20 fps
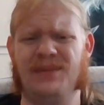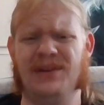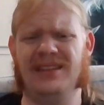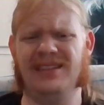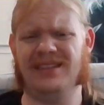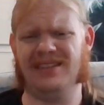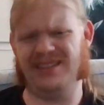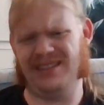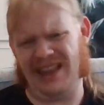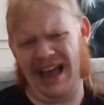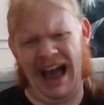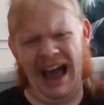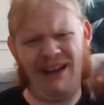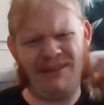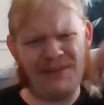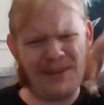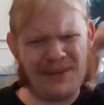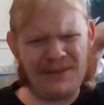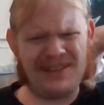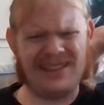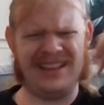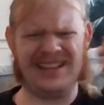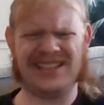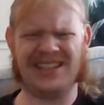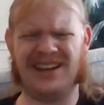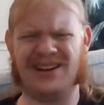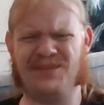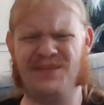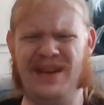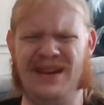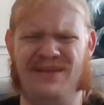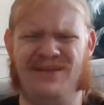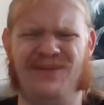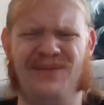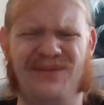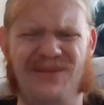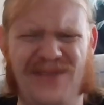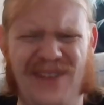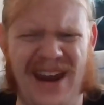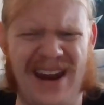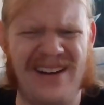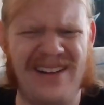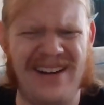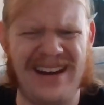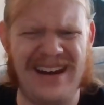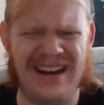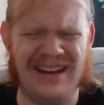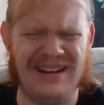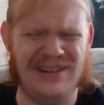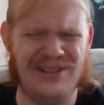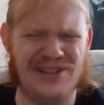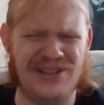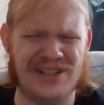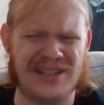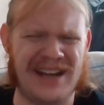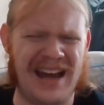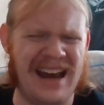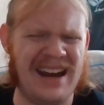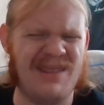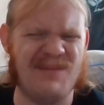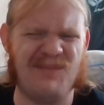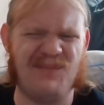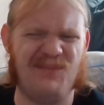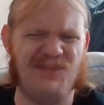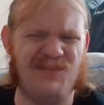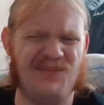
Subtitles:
But I remember this song being very just kind of,